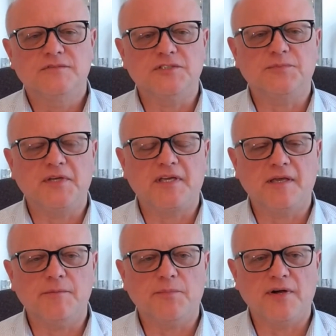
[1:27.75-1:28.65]
just
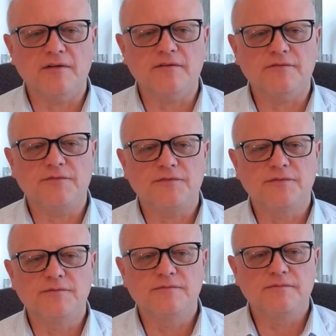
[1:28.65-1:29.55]
became part
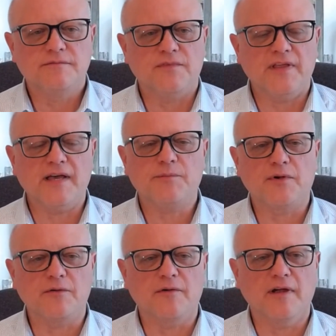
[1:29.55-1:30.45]
of that
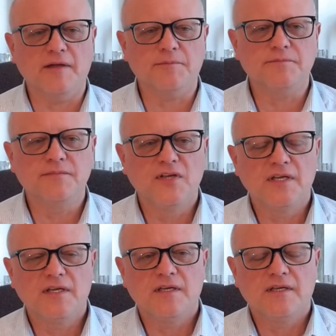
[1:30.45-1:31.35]
program.
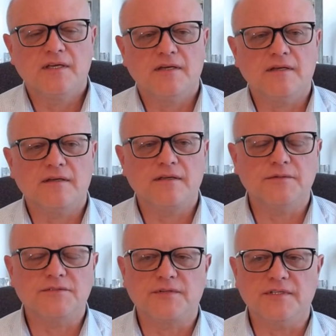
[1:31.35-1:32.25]
He
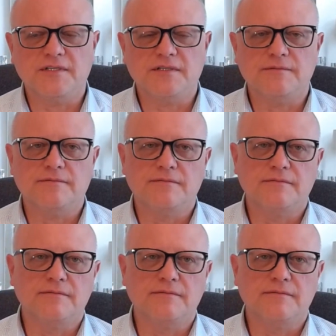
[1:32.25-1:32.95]
was really,